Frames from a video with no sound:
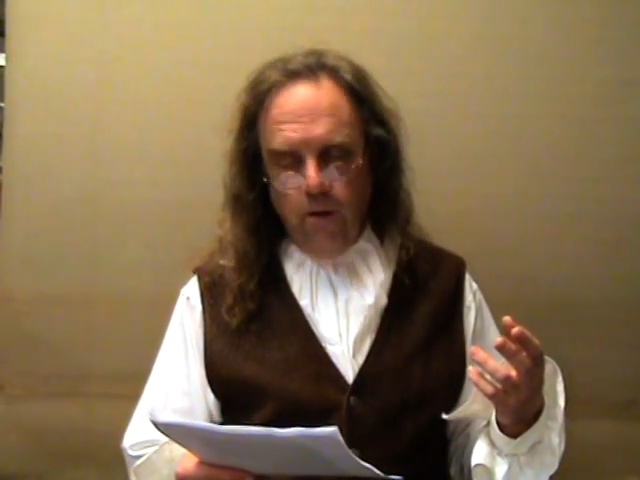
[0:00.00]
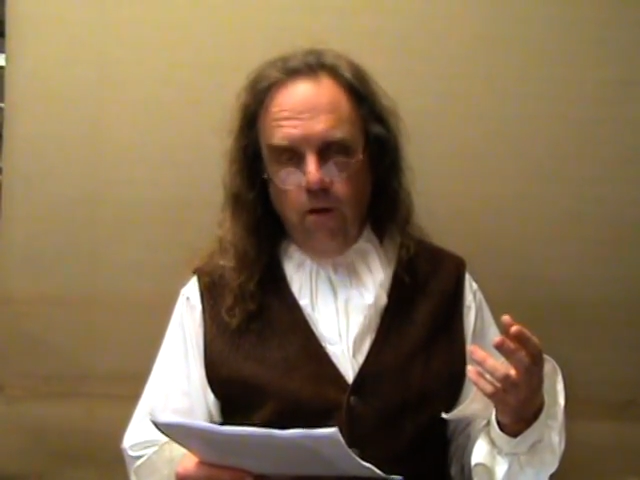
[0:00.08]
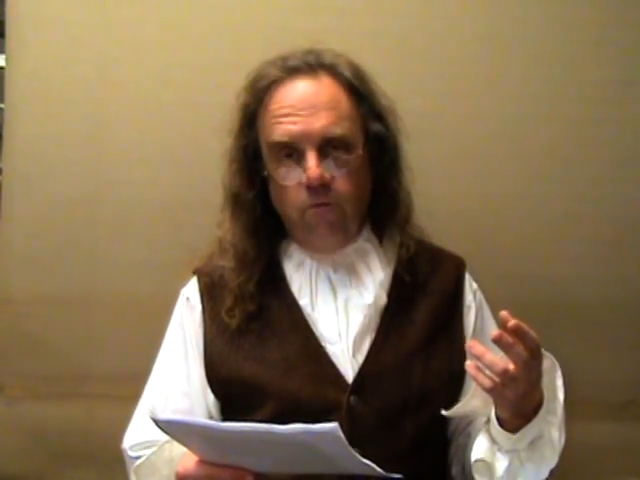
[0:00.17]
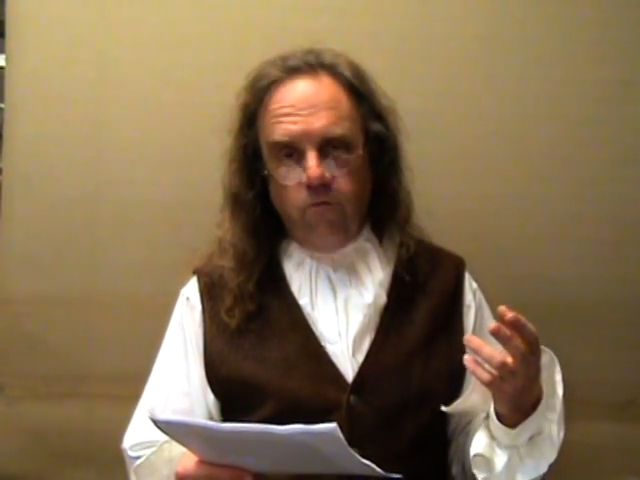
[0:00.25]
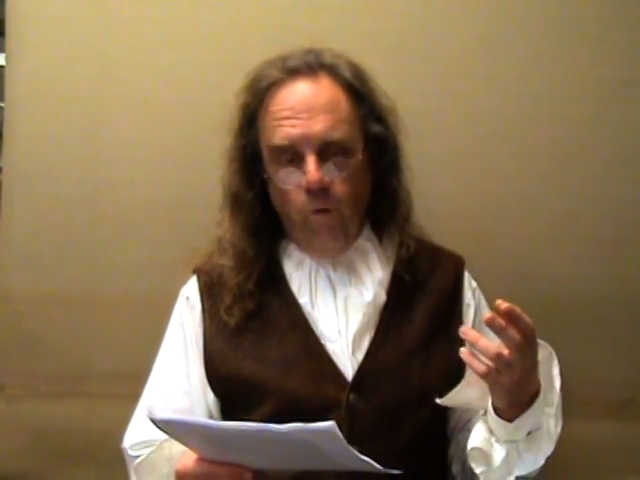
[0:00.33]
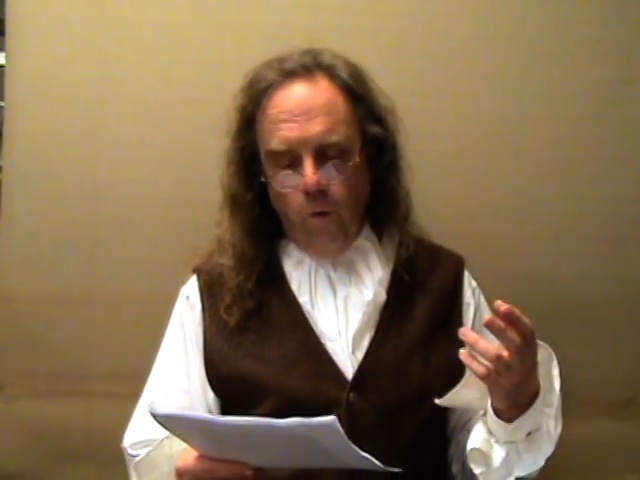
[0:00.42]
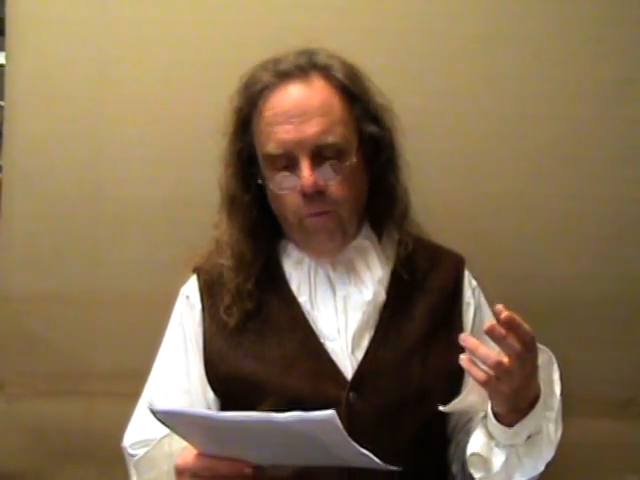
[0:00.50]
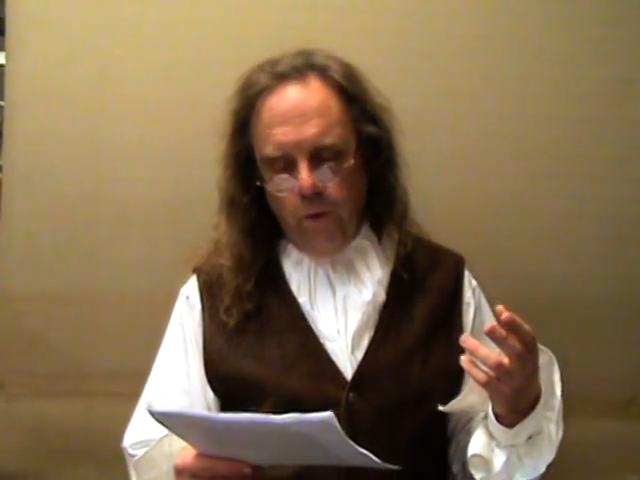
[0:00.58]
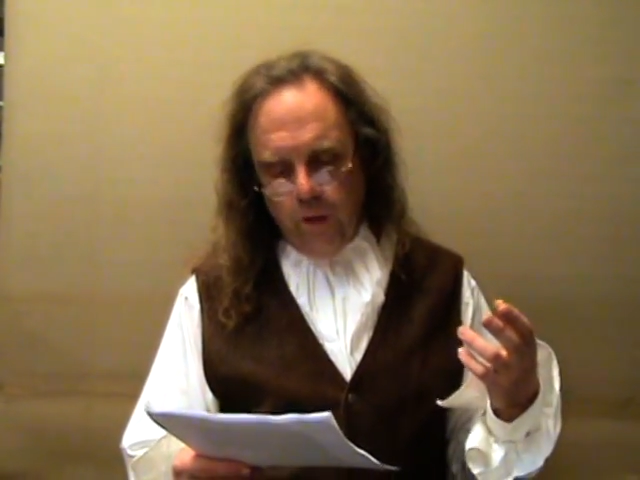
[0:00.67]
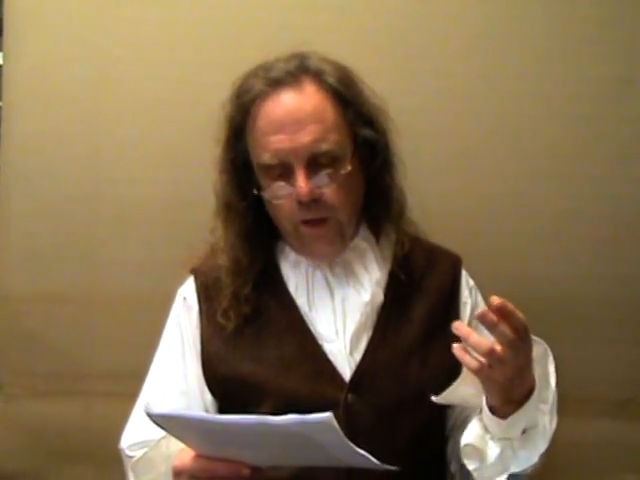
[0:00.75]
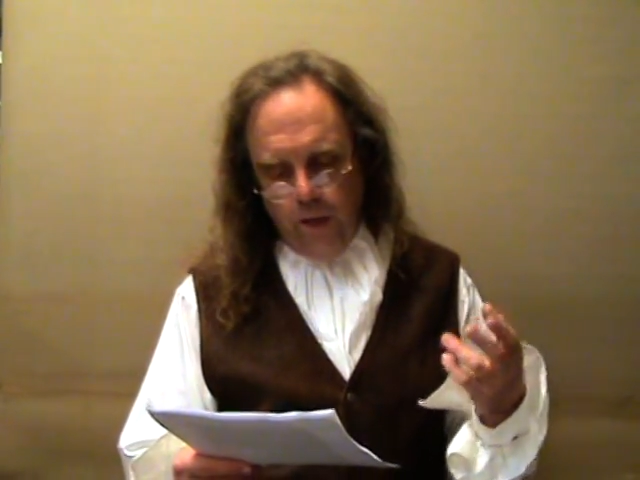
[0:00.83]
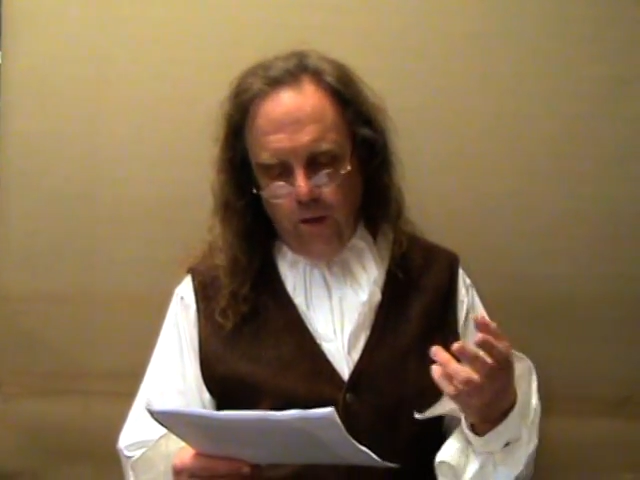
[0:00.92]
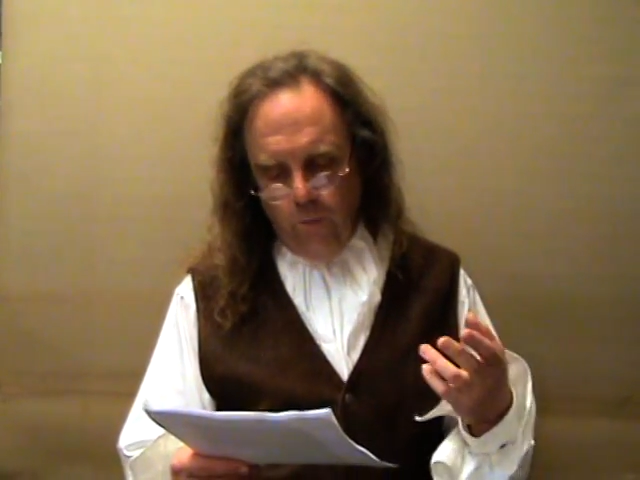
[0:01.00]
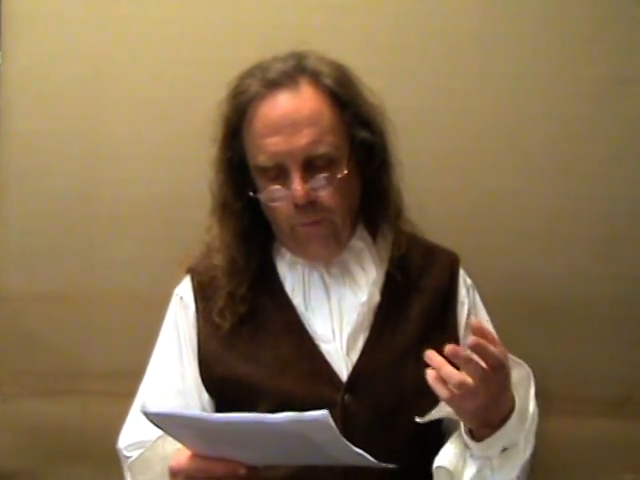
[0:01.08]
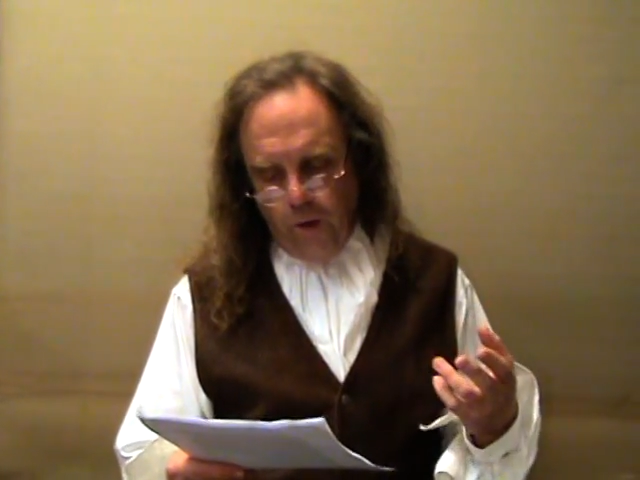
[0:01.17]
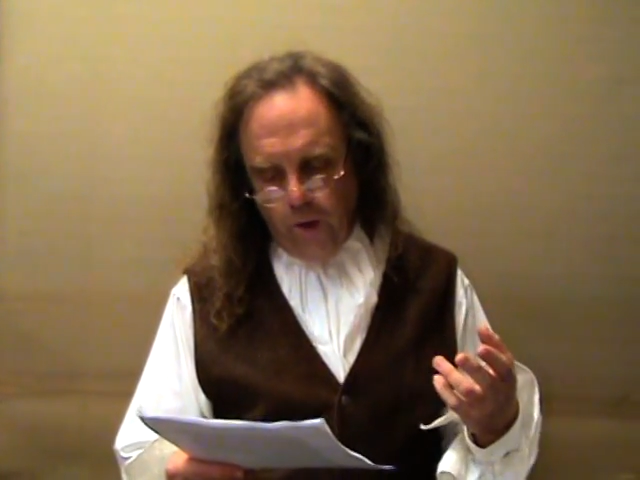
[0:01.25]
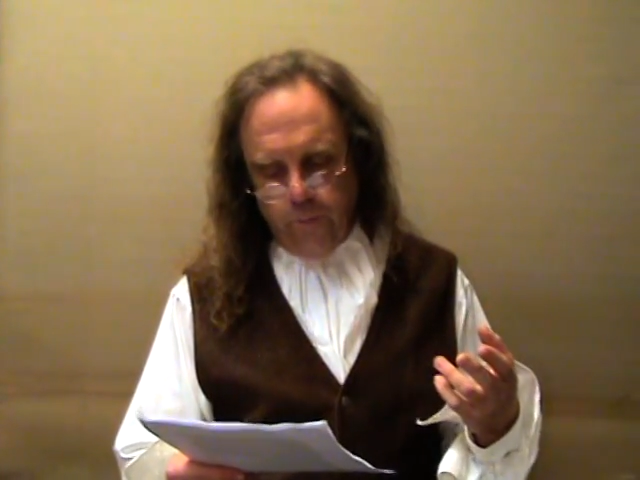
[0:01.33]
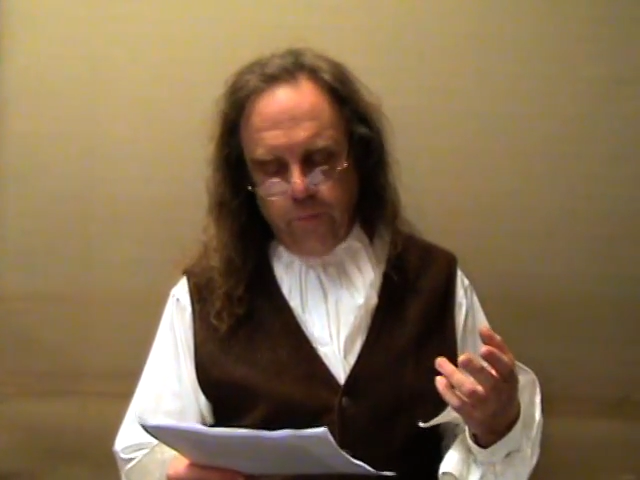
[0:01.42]
for political
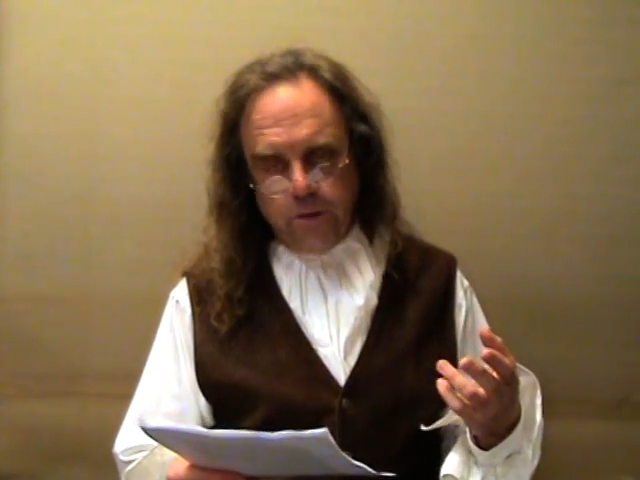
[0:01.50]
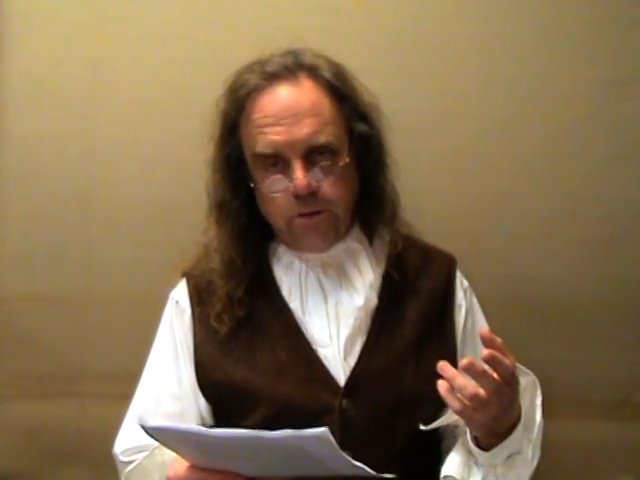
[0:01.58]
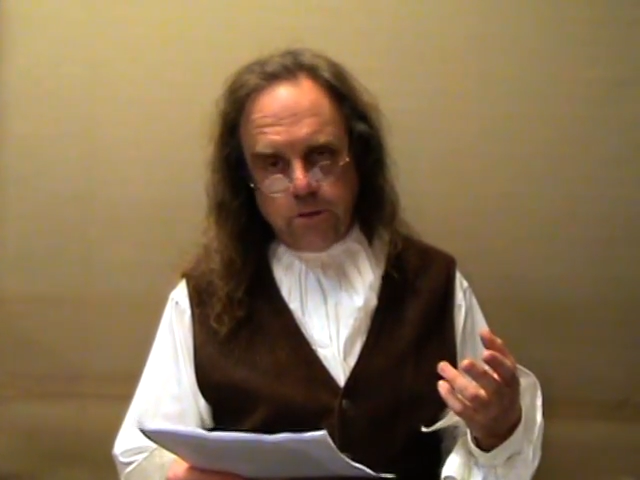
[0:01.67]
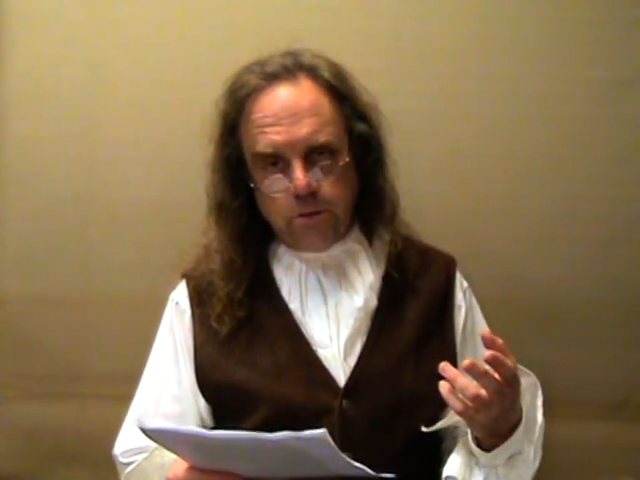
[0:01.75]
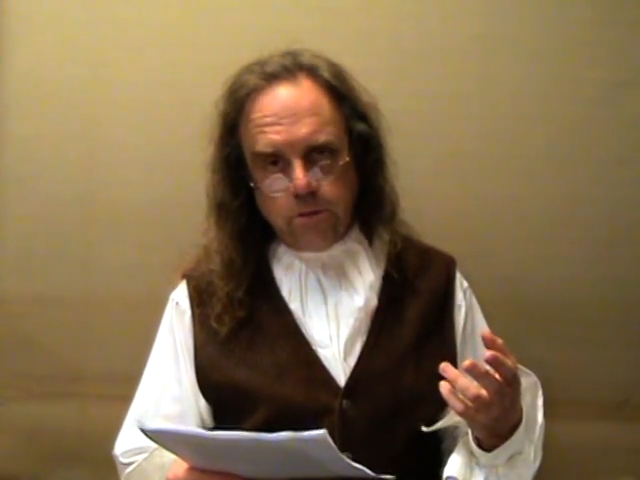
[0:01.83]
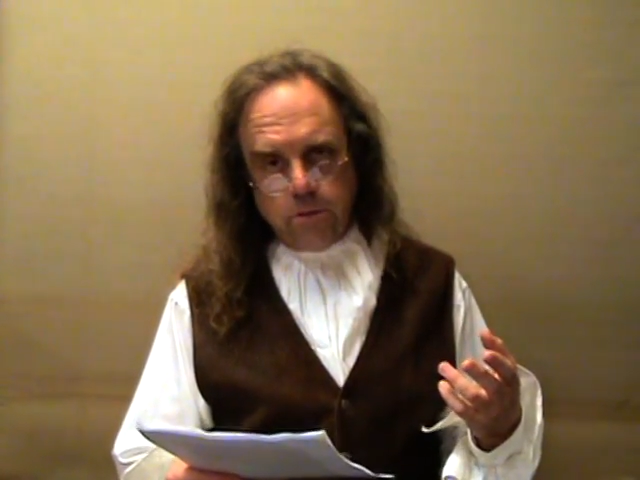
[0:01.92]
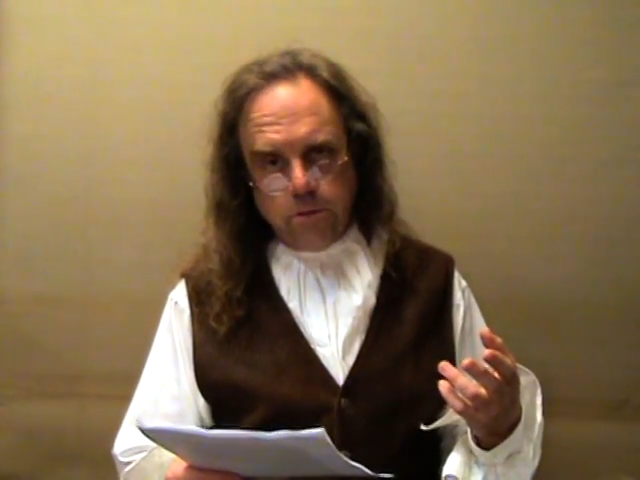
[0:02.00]
purpose.